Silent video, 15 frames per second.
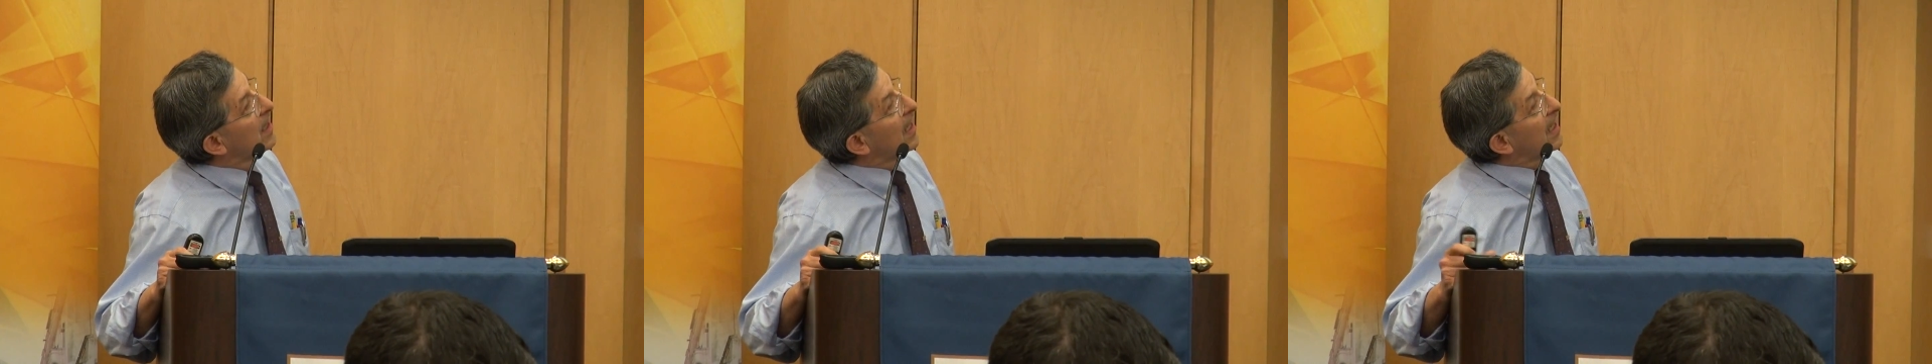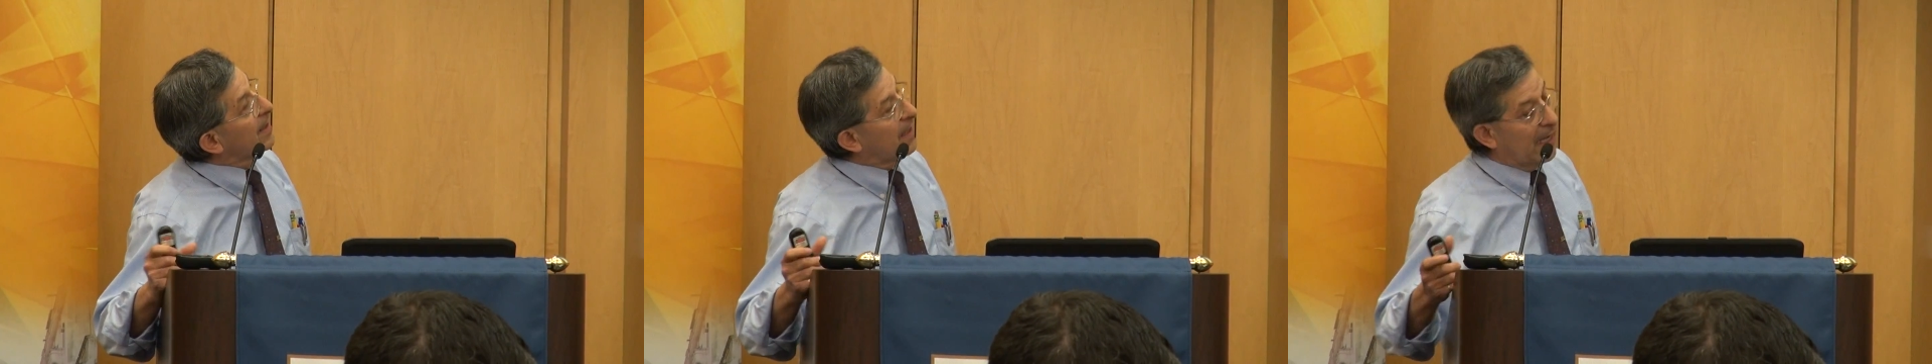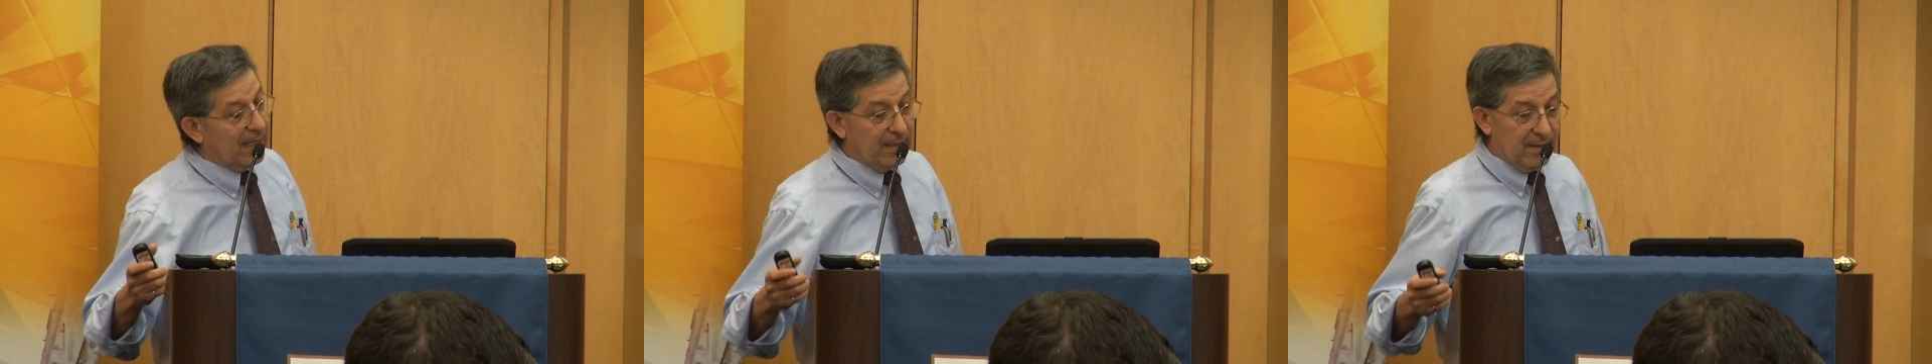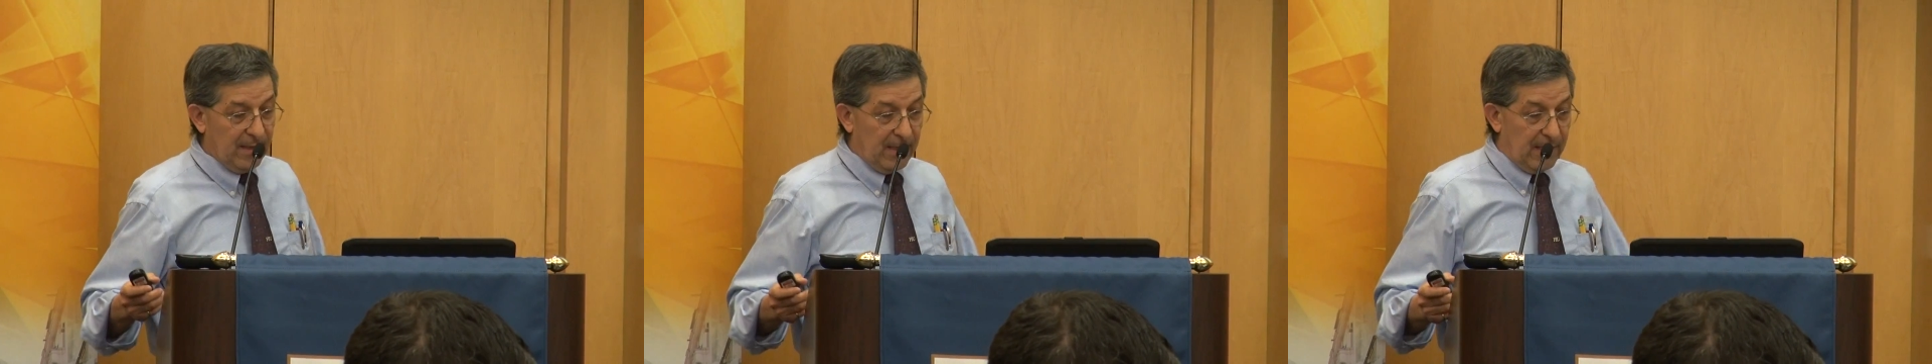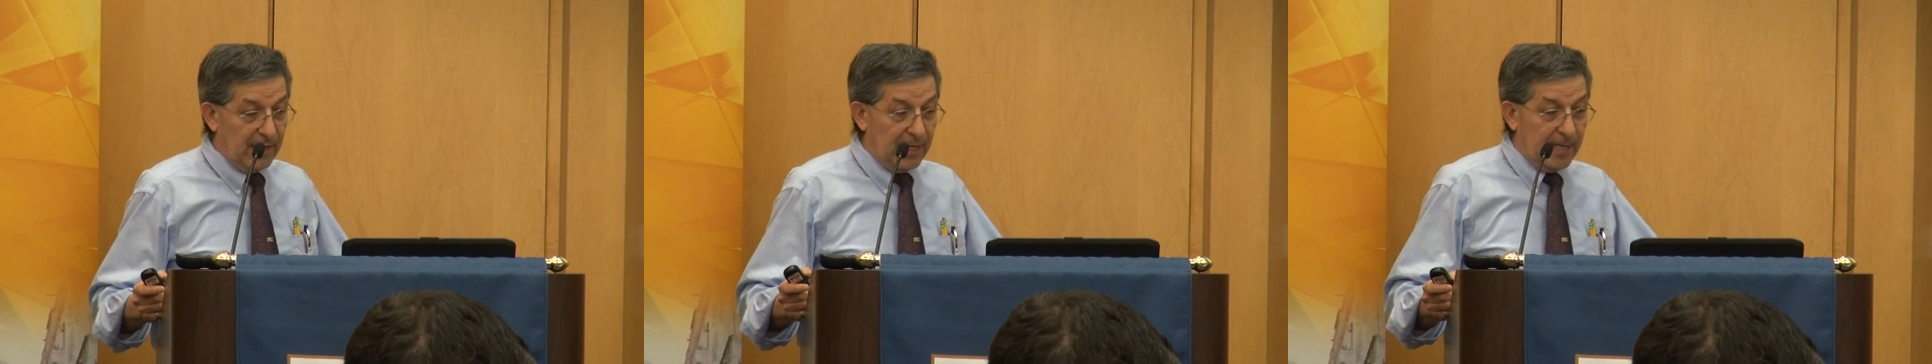And
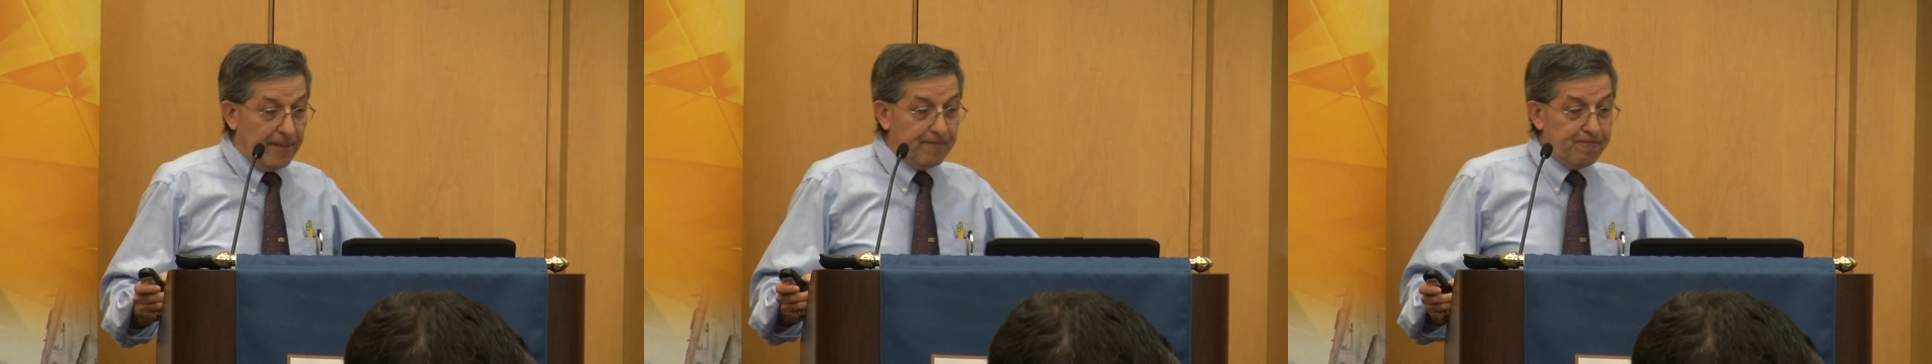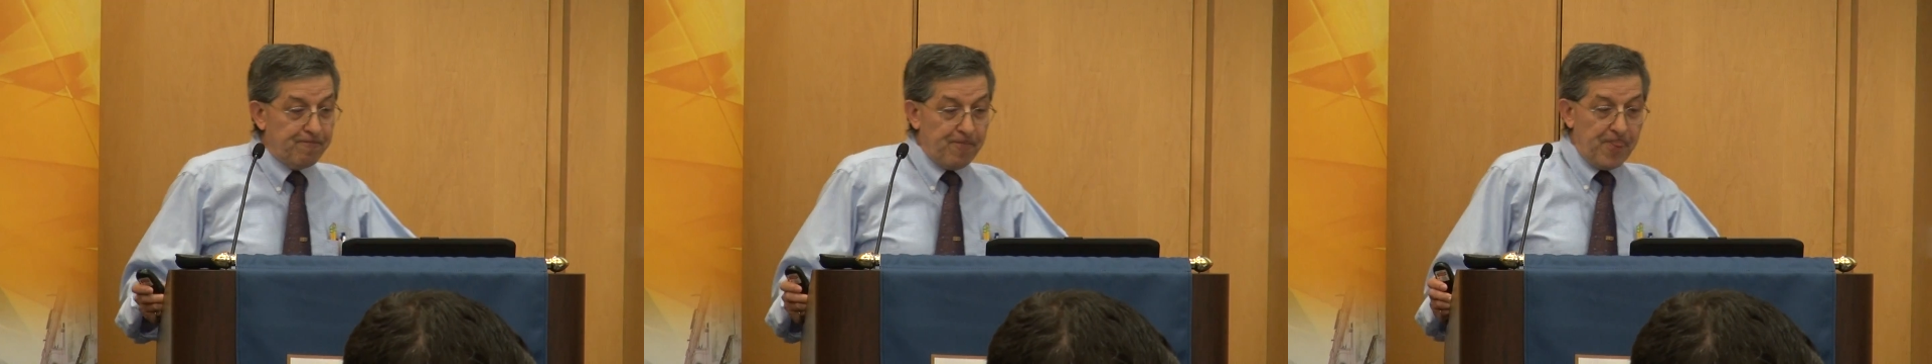then a